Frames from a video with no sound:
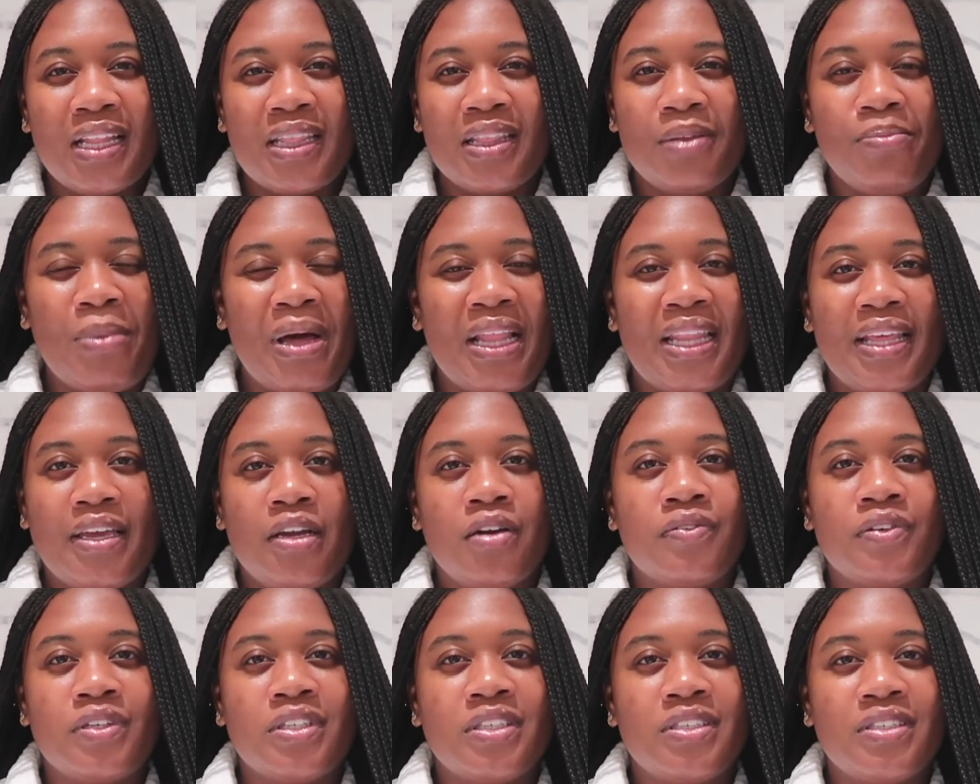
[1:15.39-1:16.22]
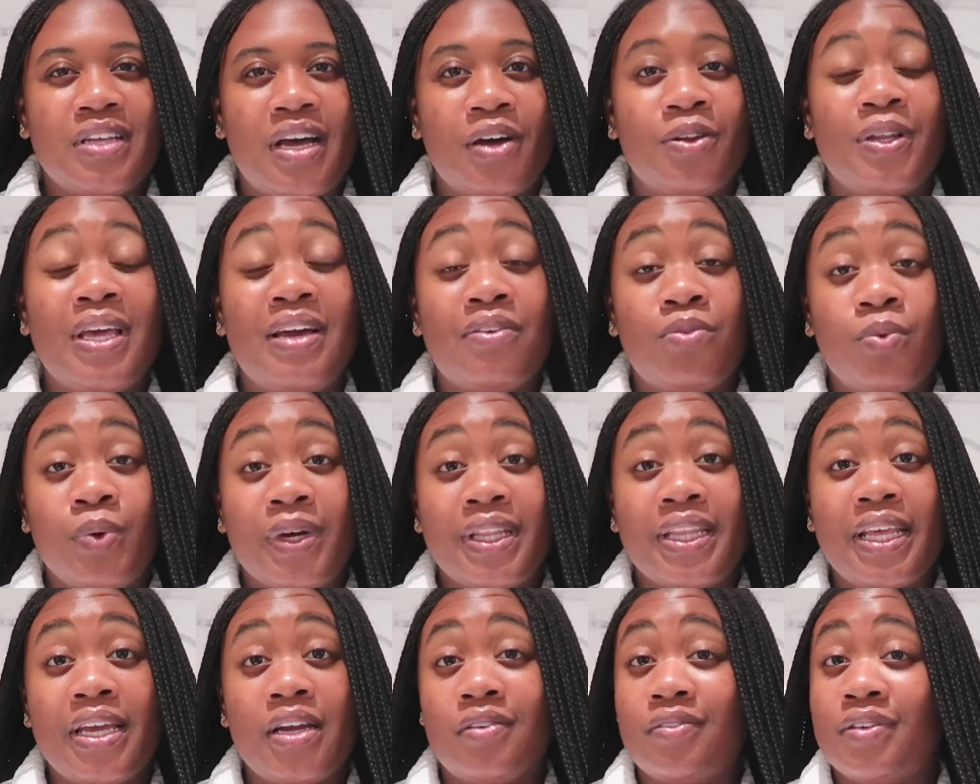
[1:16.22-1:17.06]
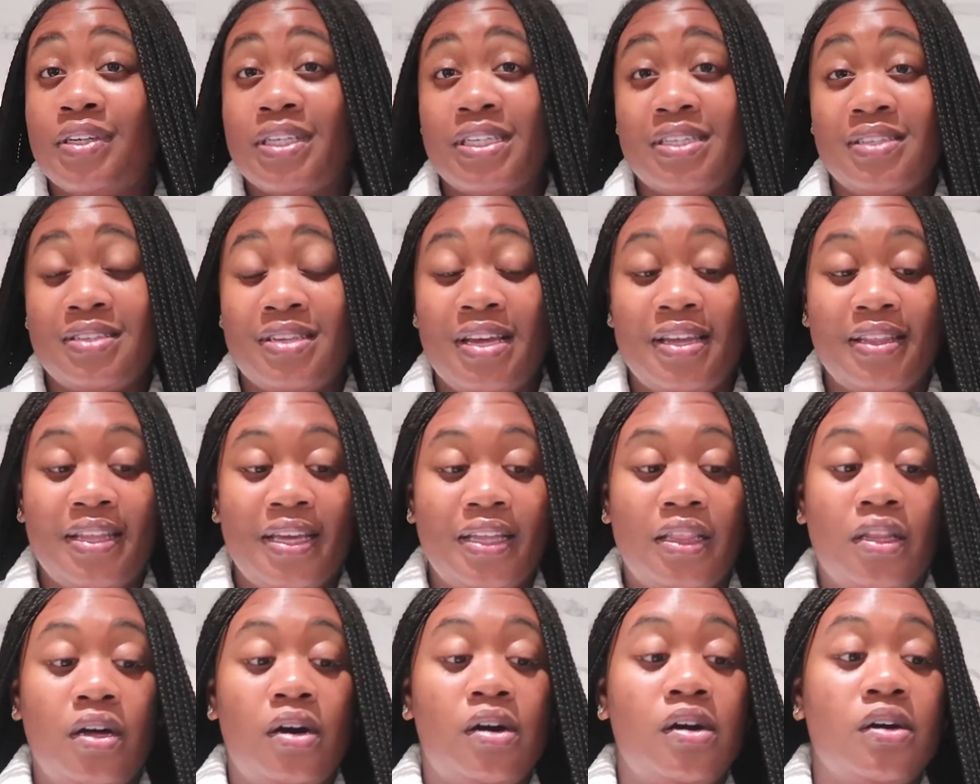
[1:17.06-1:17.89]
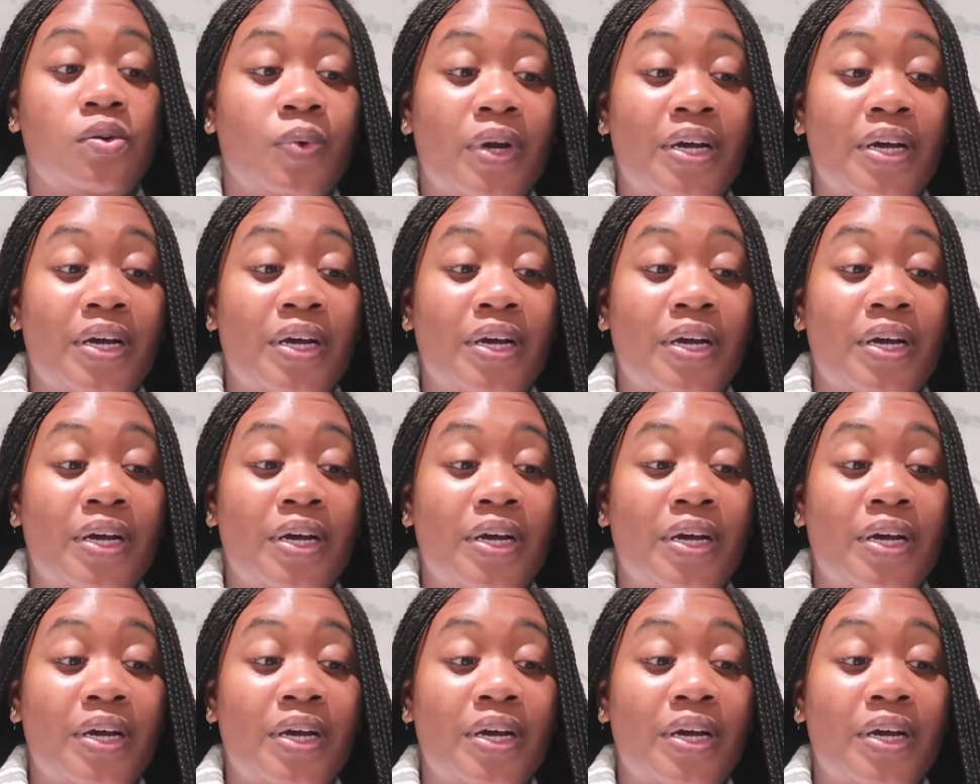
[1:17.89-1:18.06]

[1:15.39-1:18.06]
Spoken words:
My layovers, I only have one layover, and it's not that long.